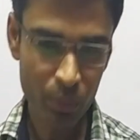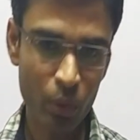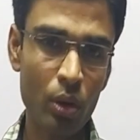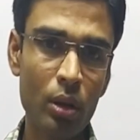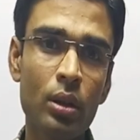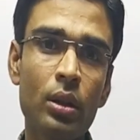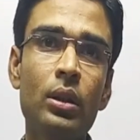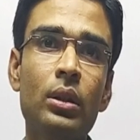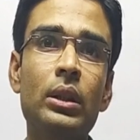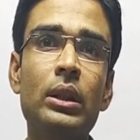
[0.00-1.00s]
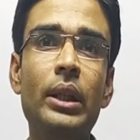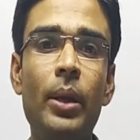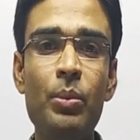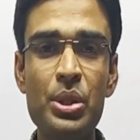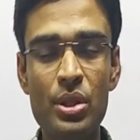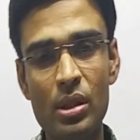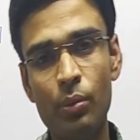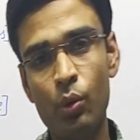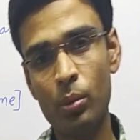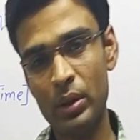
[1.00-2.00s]
for dimensional
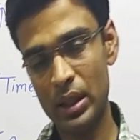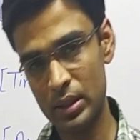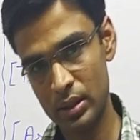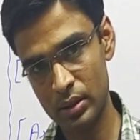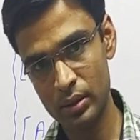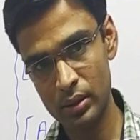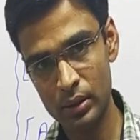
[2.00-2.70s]
formulas.